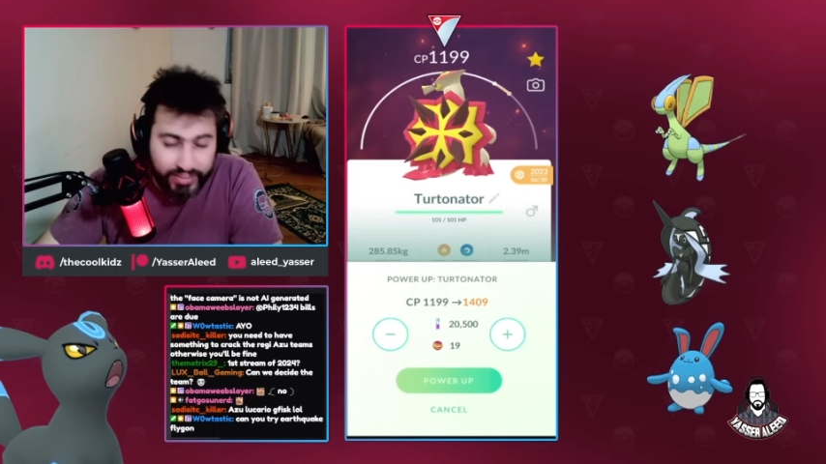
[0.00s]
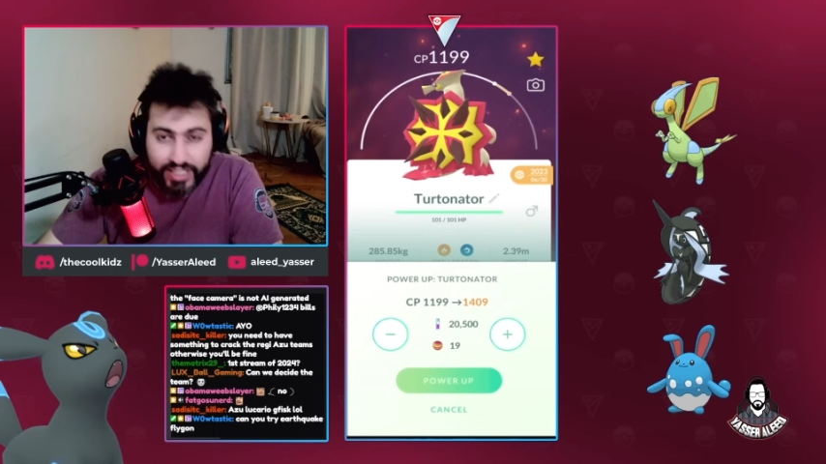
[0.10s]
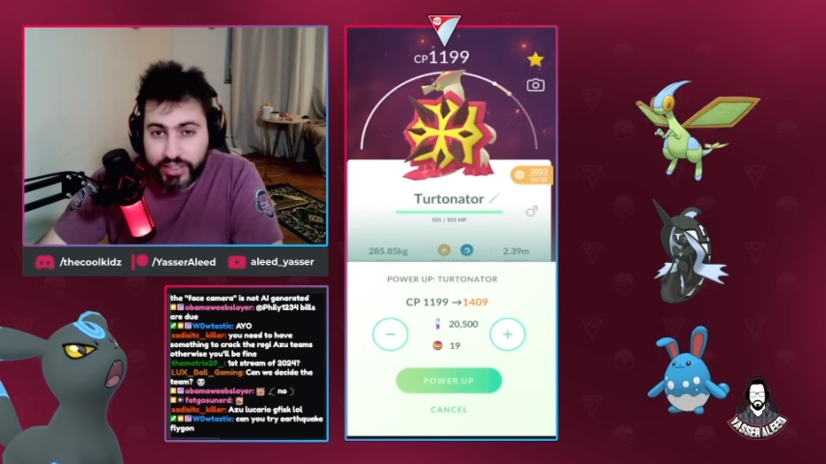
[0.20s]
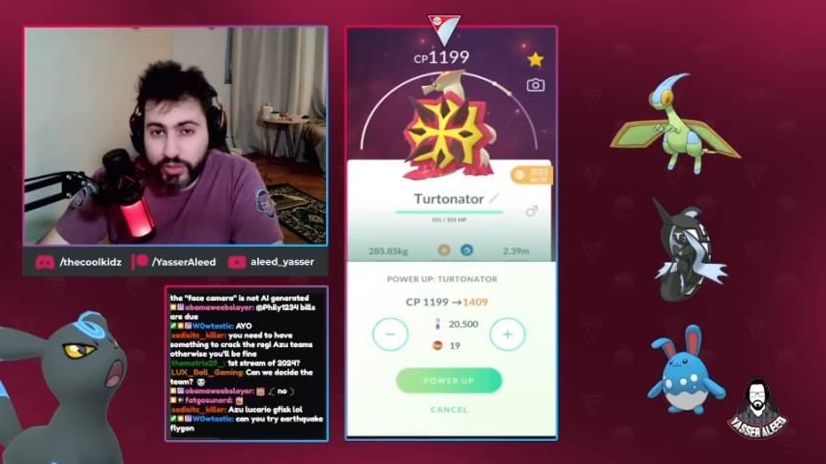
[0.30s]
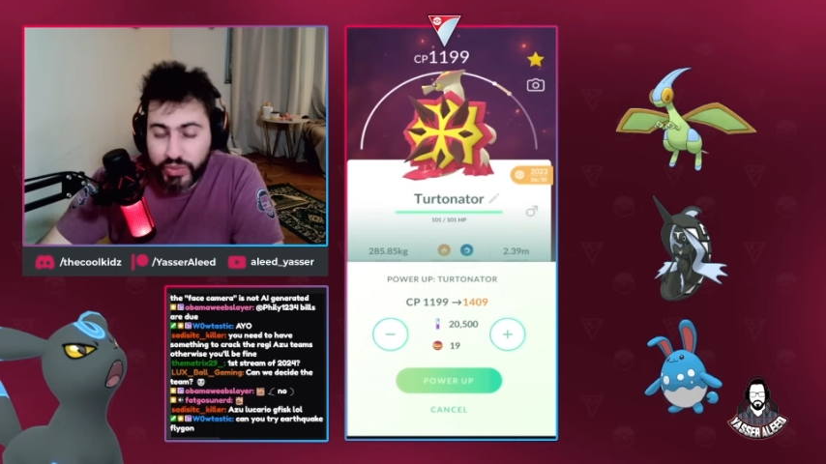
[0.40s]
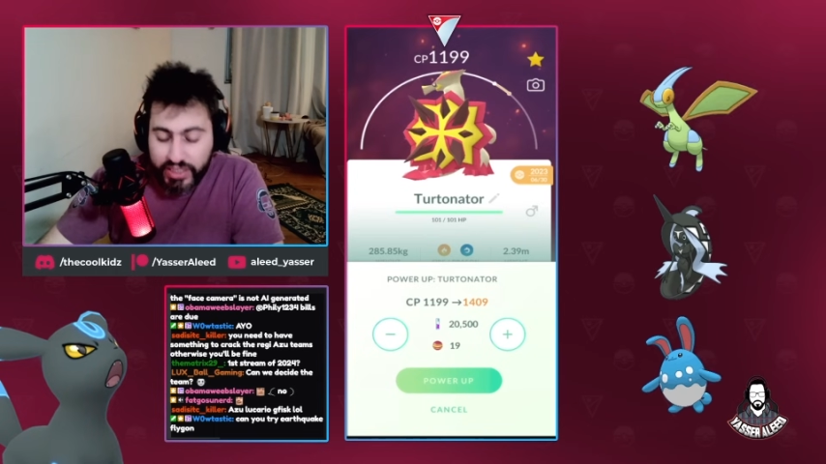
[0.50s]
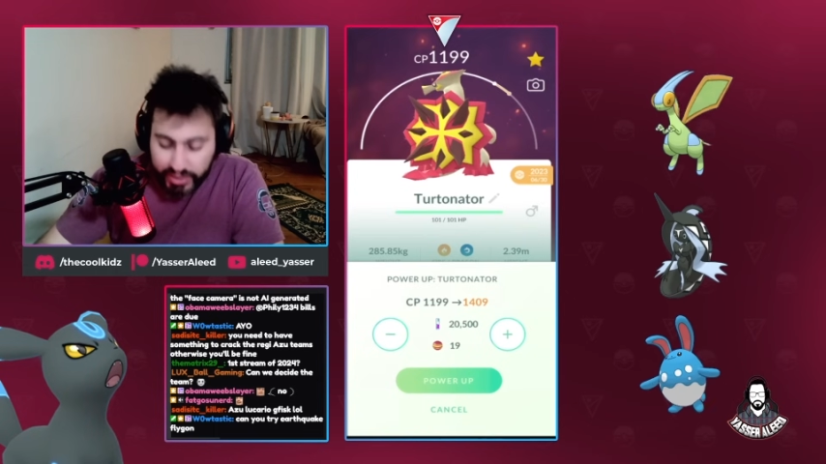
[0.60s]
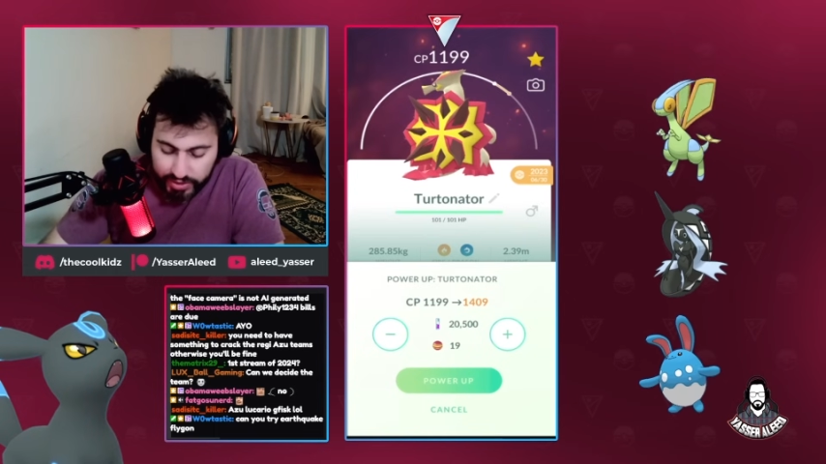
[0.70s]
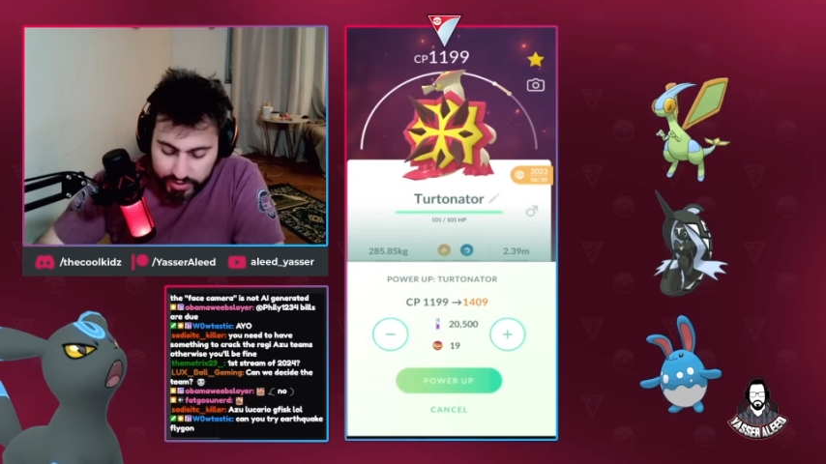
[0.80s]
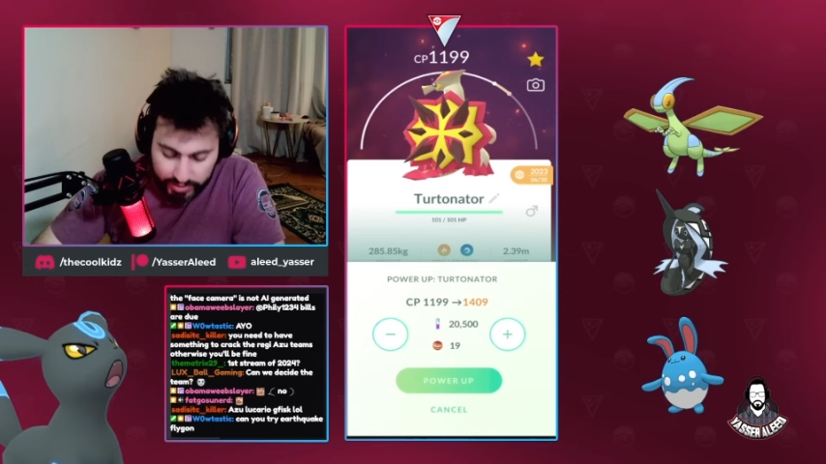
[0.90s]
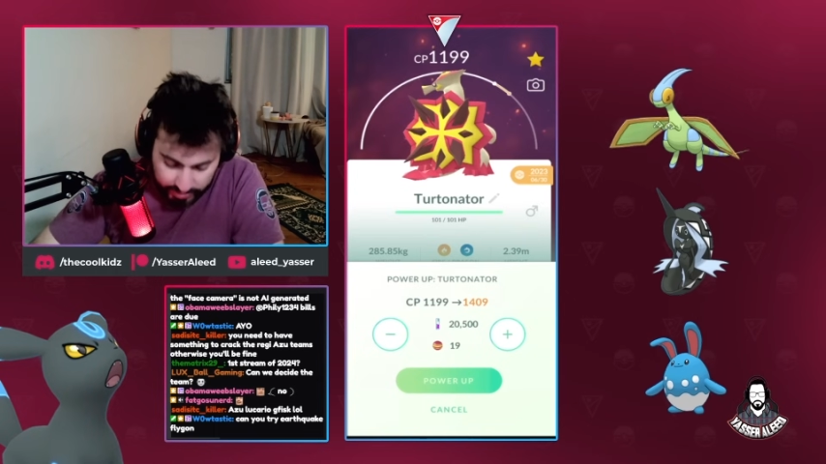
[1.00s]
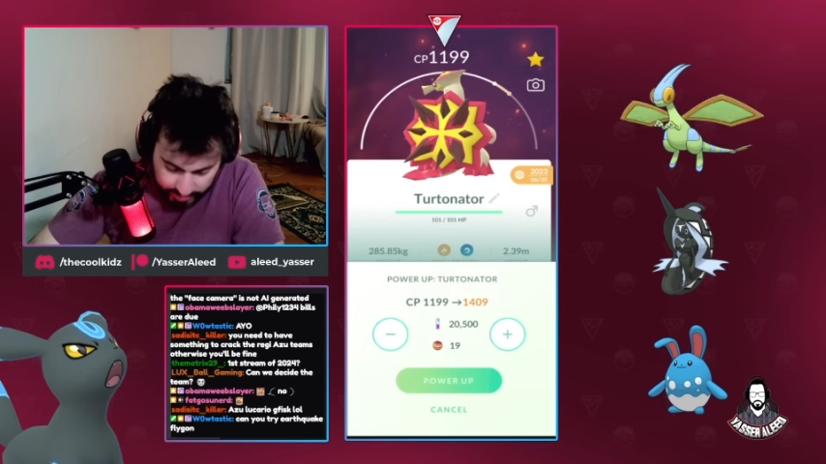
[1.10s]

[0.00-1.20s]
and then we ended